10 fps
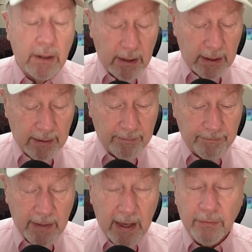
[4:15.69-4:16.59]

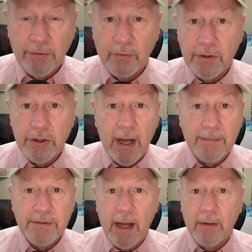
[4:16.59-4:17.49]
how we do the
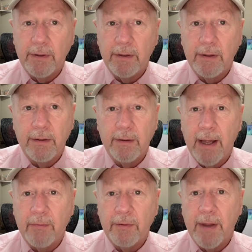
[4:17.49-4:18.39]
shops, how we
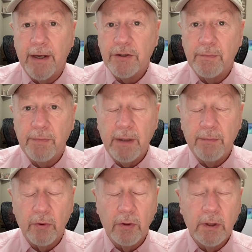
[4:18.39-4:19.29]
manage the
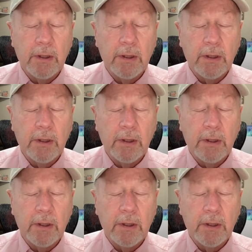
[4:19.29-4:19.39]
people,